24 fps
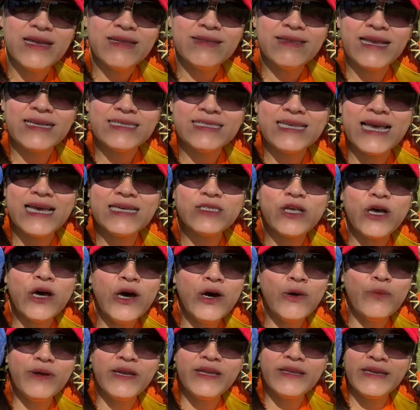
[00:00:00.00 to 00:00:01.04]
They say,
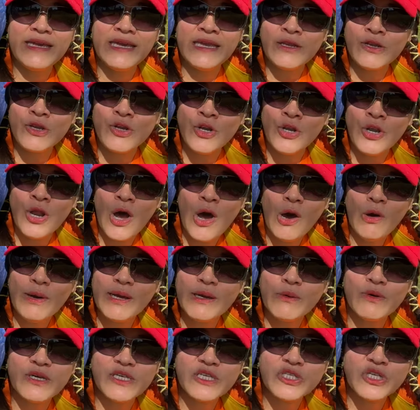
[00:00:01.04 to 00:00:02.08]
oh, we didn't know
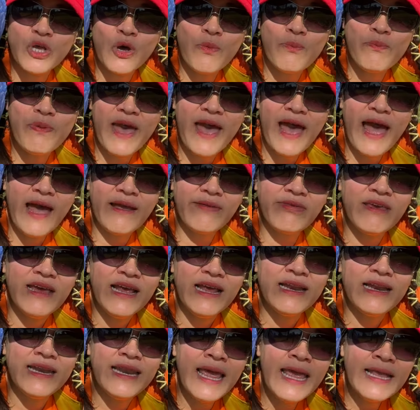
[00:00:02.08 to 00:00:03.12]
it was so bad.
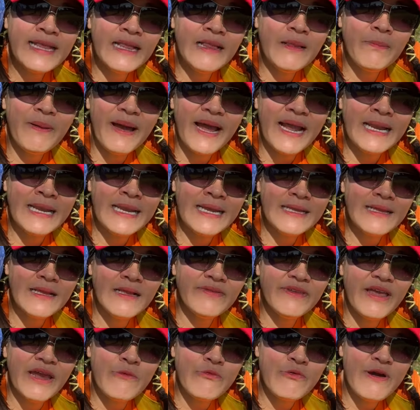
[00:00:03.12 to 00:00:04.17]
Little by little,
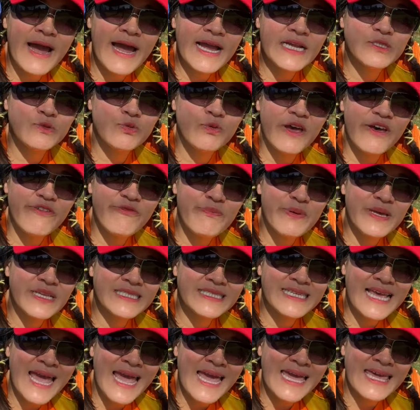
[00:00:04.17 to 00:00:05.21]
their rights have been
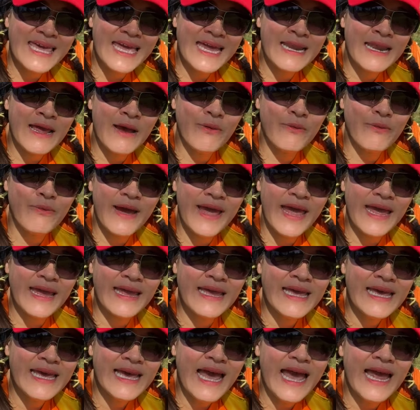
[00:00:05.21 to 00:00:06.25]
taken away
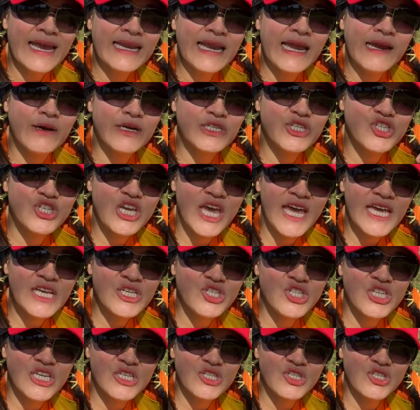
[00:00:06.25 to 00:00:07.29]
and they are
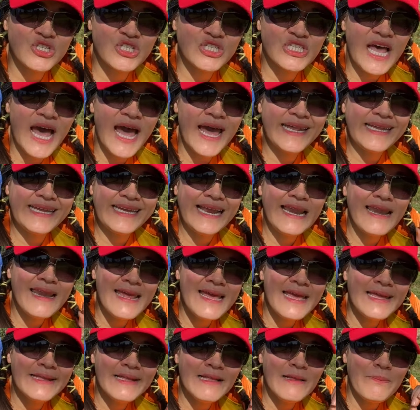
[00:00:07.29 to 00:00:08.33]
changing society
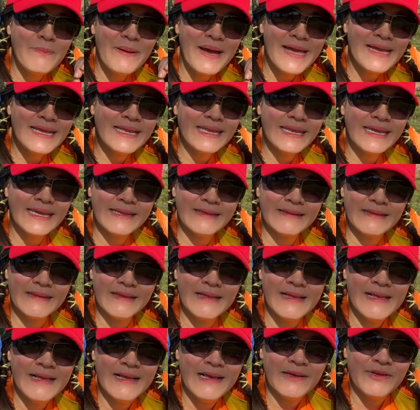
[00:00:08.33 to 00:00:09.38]
little by little,
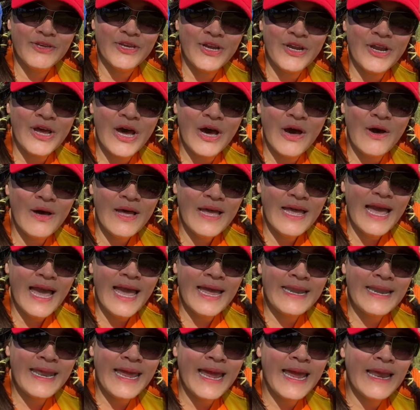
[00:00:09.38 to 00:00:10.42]
you know?
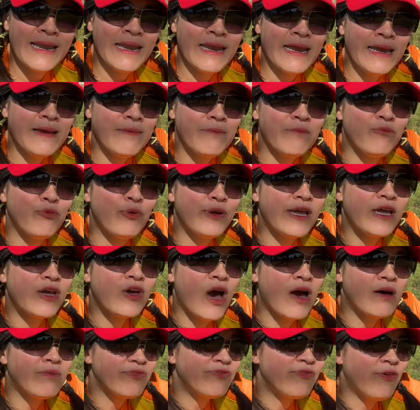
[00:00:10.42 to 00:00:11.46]
And then we
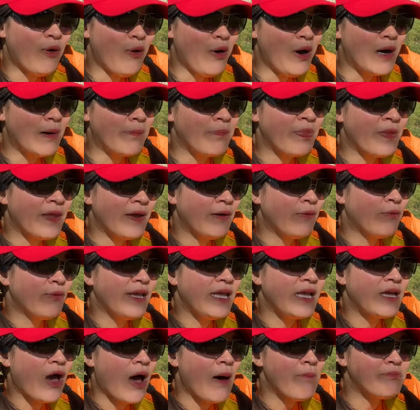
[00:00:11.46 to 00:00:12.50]
conform,
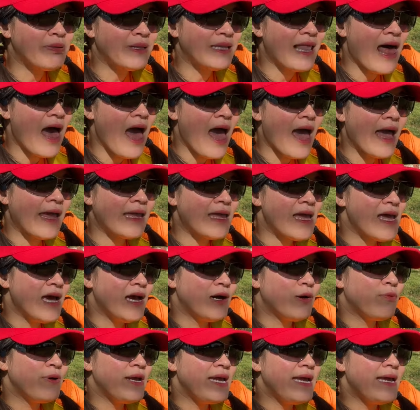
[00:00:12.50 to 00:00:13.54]
we comply,
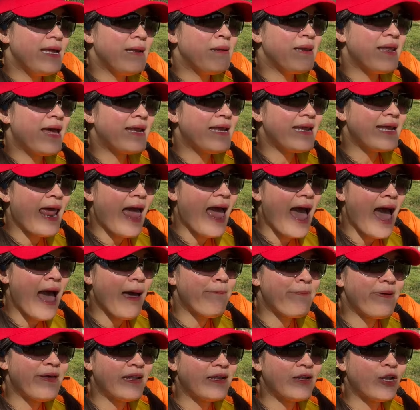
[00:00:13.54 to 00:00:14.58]
we let it
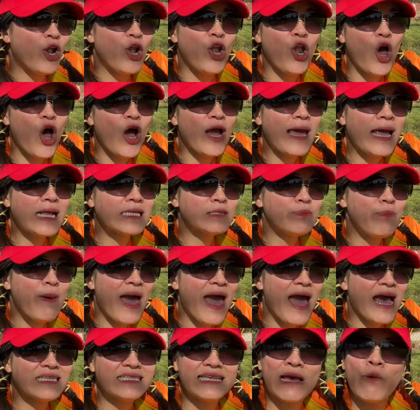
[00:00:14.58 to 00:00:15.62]
happen. The law gets
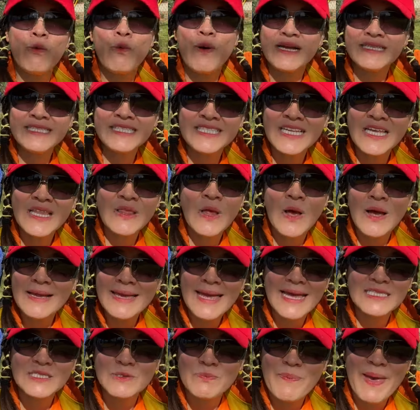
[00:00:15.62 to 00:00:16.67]
passed. And once the law
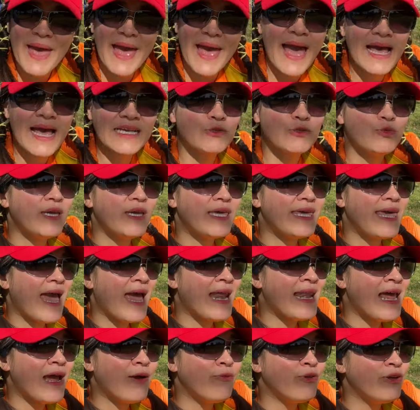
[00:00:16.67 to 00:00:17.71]
gets passed, we
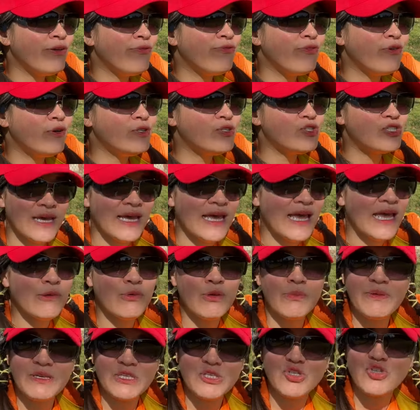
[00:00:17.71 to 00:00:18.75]
cannot reverse it. It will
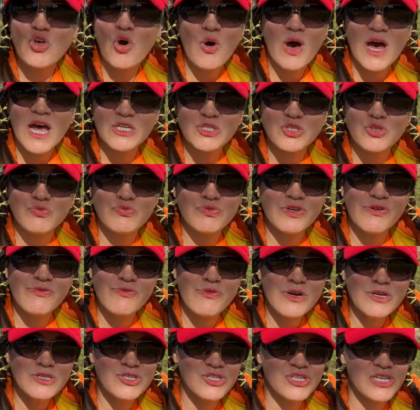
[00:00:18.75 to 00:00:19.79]
be so hard to
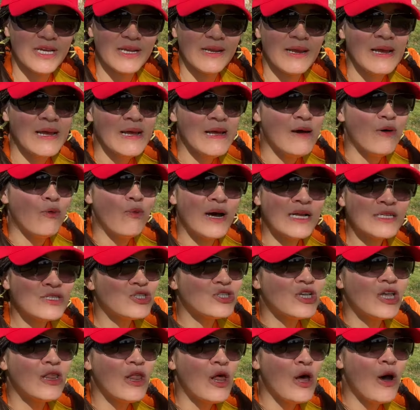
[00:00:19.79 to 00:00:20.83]
reverse it. Once
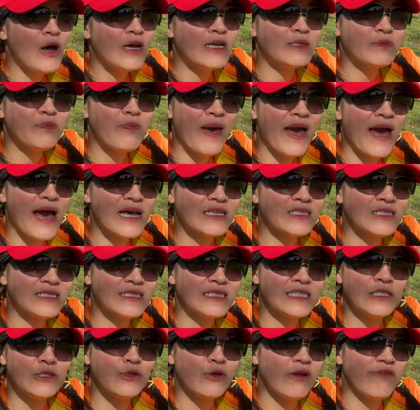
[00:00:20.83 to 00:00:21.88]
the law is passed, he
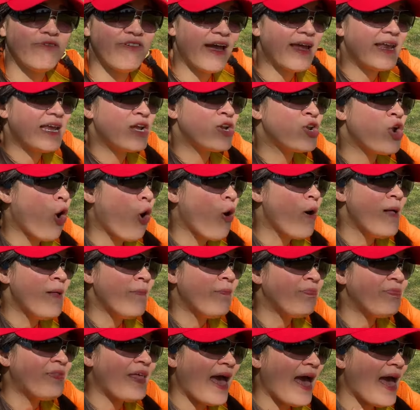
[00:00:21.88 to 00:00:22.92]
says, you'll fight it. No.
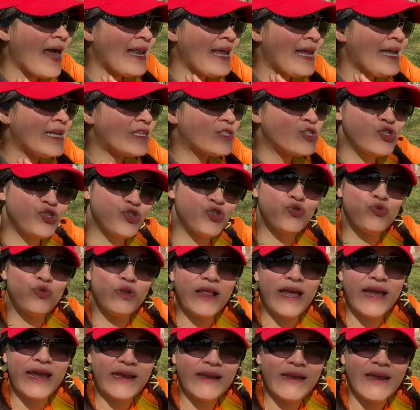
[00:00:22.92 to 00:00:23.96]
Then it's too
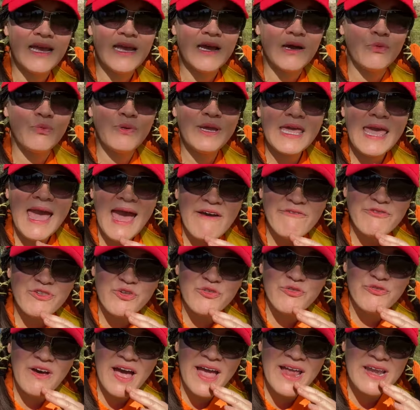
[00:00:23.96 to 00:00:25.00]
late. We have to
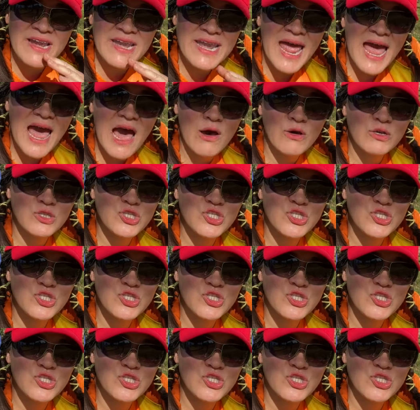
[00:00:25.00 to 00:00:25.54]
fight now.